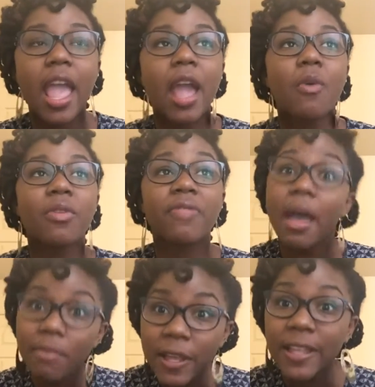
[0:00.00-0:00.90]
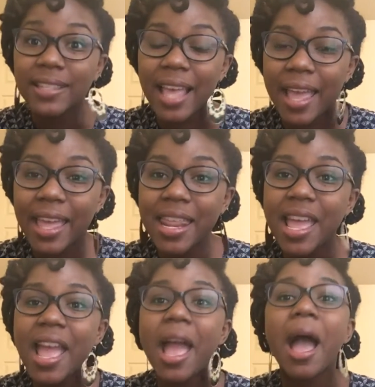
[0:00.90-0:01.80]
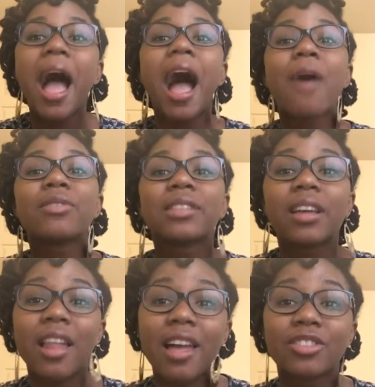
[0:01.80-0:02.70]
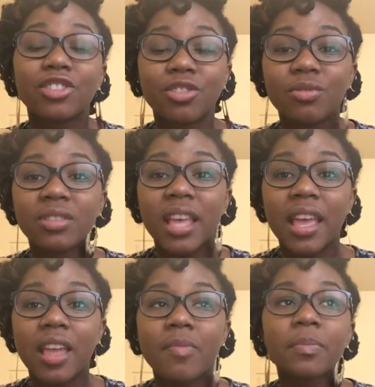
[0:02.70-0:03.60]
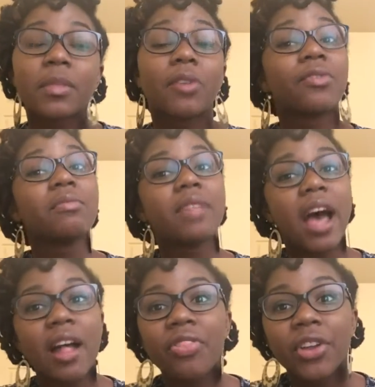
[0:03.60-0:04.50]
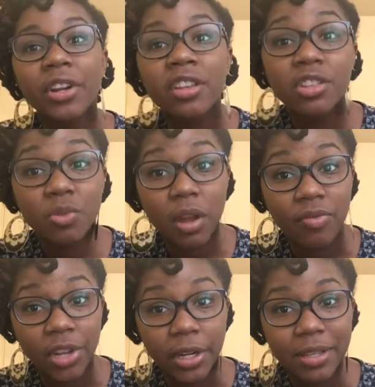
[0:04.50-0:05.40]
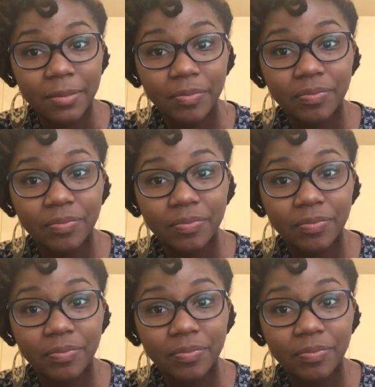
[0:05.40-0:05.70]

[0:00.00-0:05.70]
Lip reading: And with that being said, I was in class Tuesday from 9:30 to 12:30,